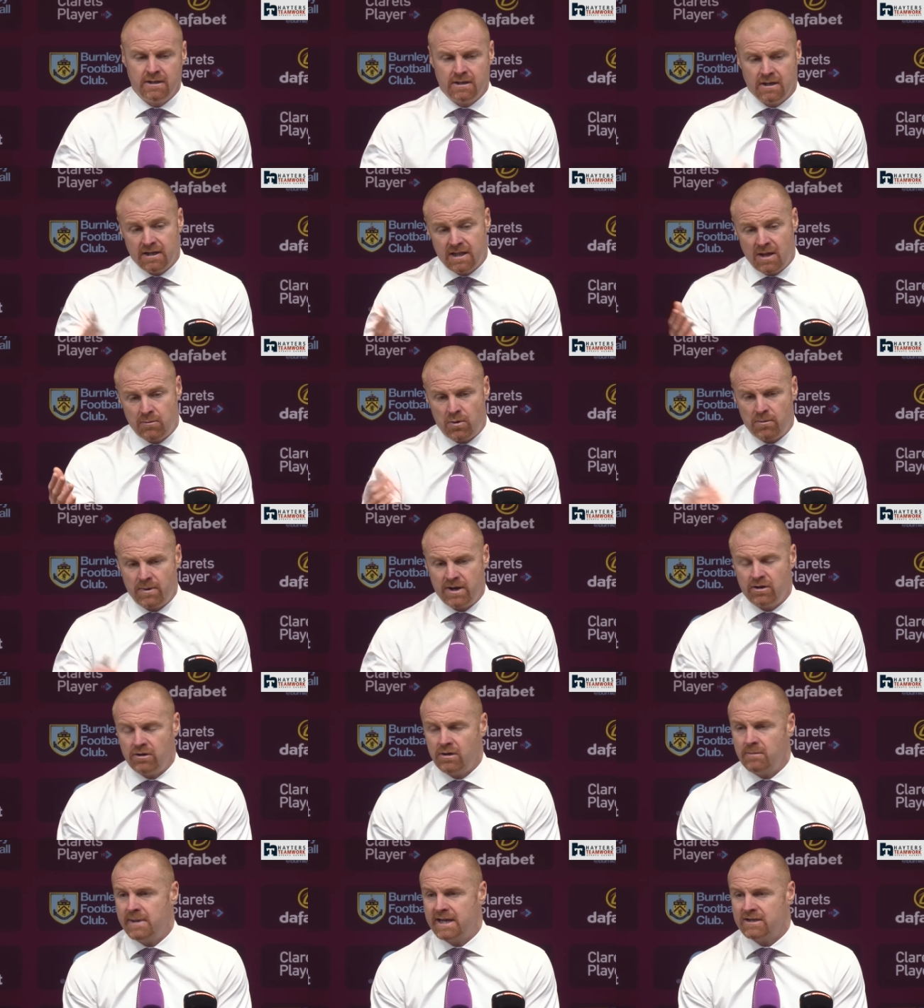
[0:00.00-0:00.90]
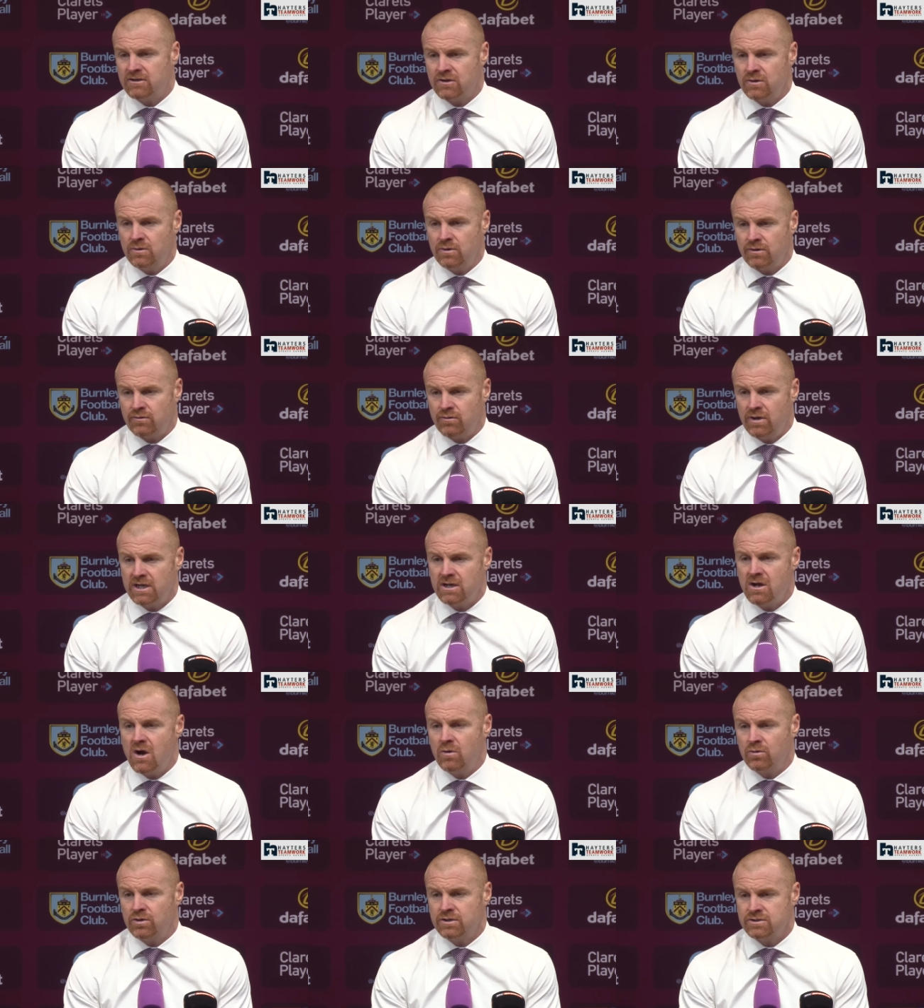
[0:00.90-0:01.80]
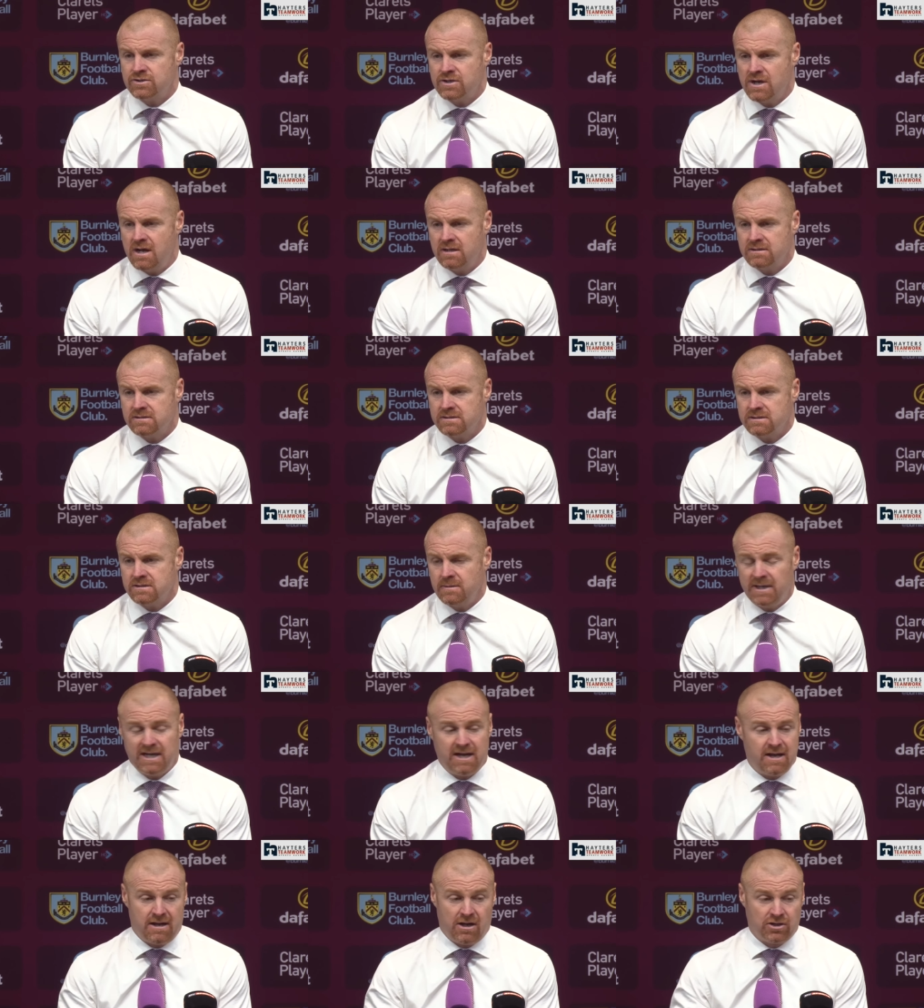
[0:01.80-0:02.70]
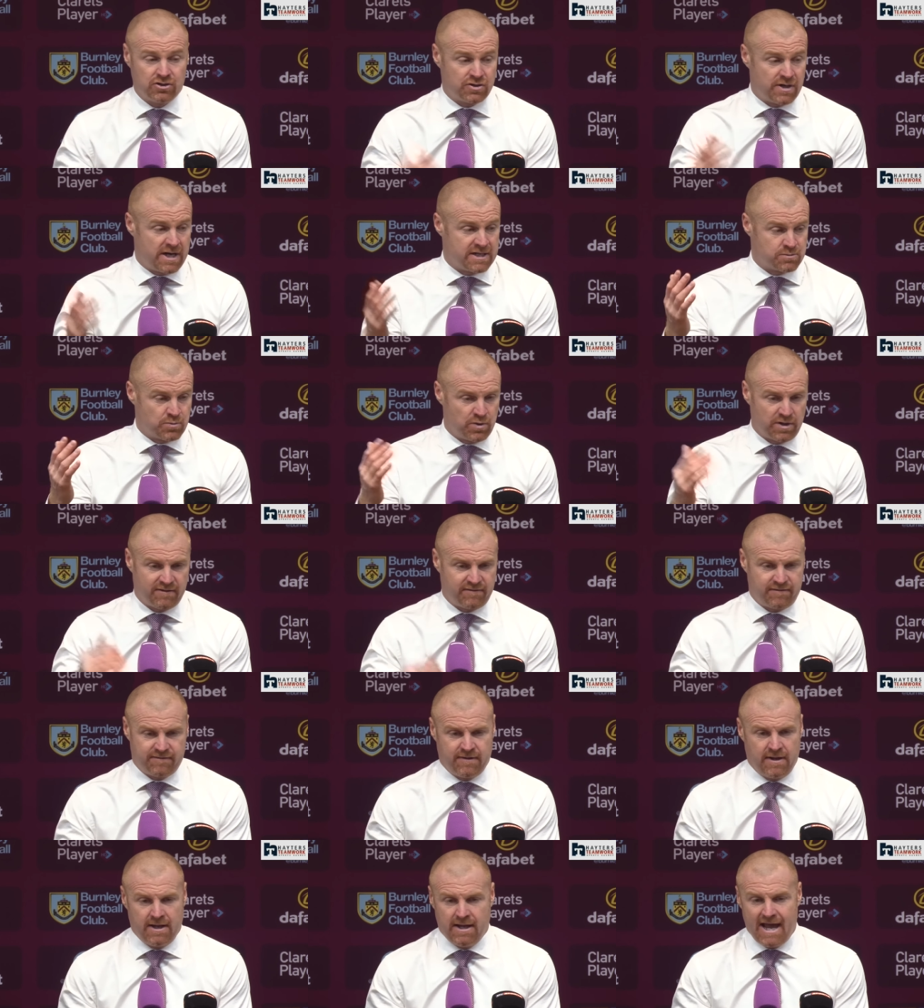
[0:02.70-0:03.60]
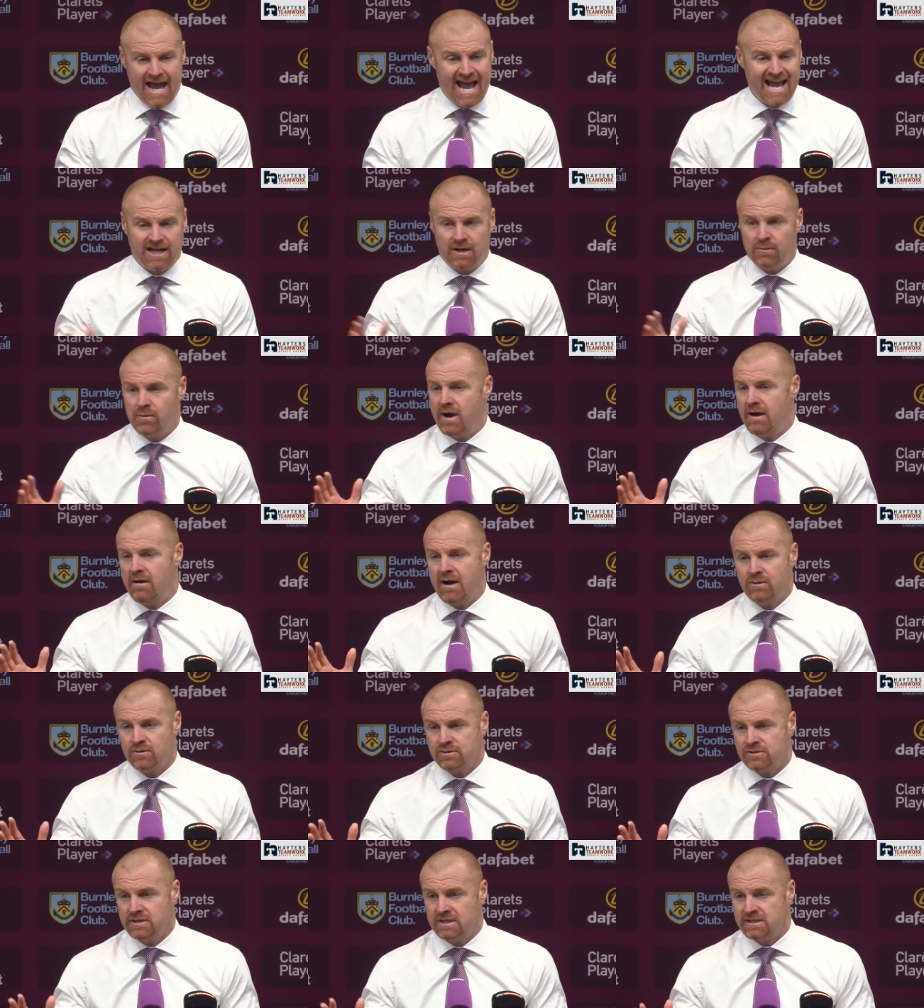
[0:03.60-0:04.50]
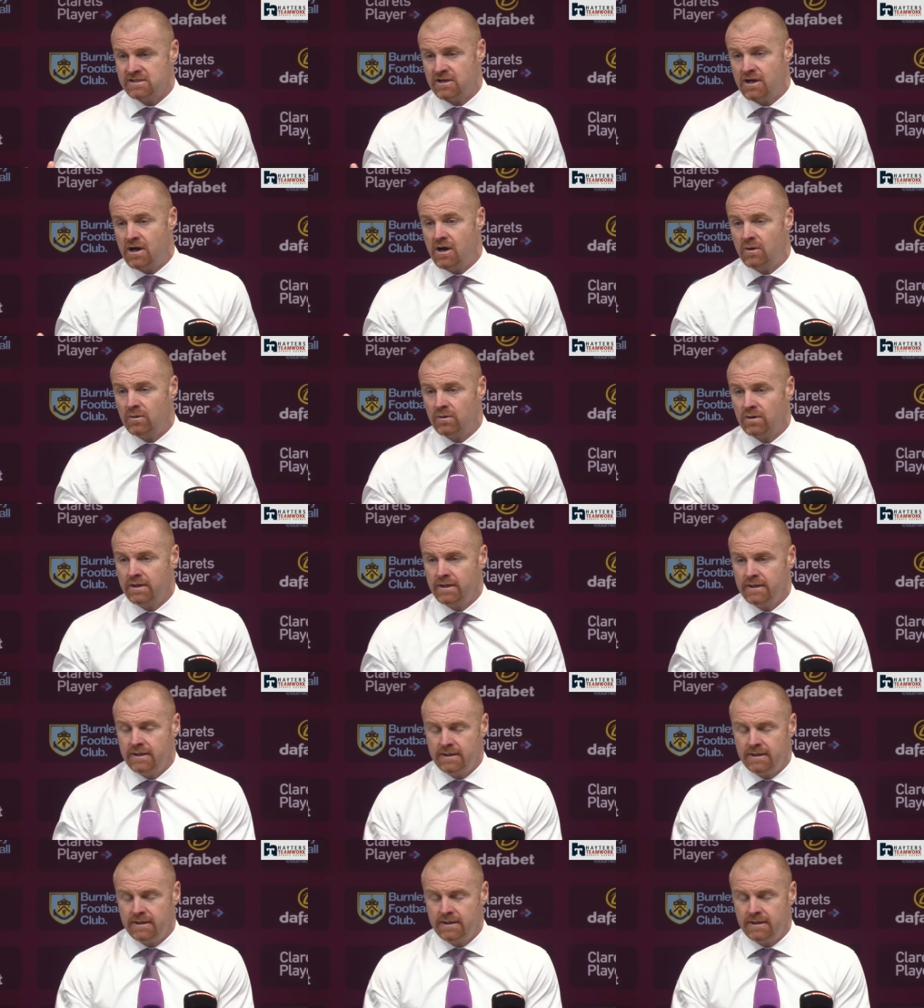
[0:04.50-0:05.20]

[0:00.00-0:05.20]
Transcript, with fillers: And then we went on and made two or three golden chances. I mean, Andre's one if anywhere else, and it's a goal.